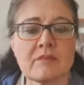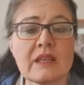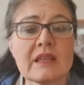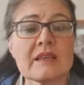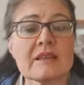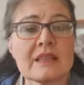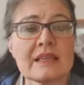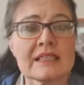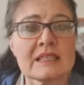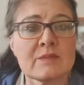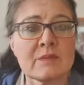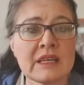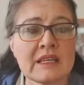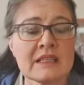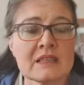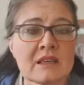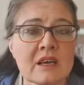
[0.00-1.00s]
This
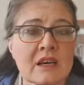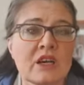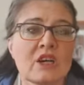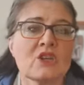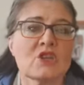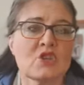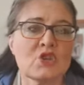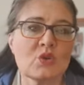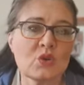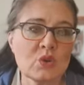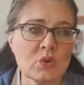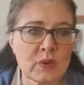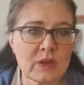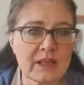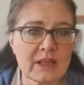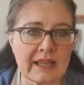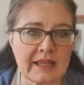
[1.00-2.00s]
means school
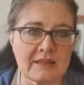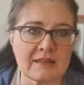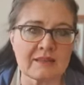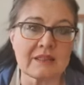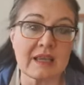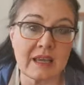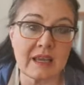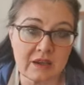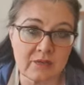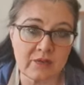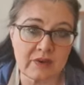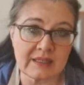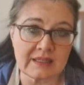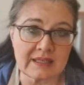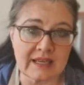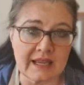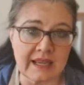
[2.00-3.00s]
will end every
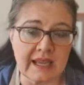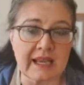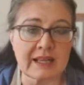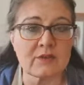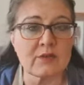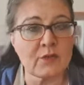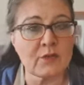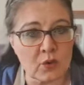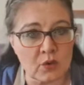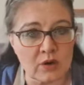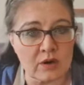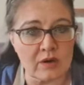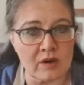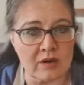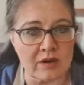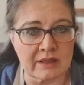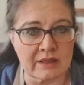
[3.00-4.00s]
day at 4
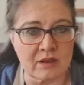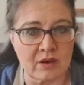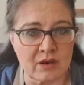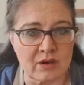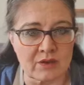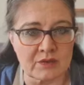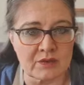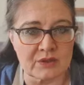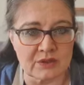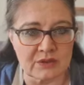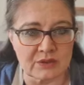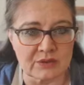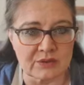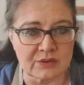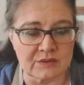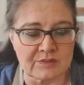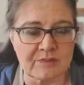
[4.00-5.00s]
o'clock in the
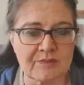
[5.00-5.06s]
afternoon.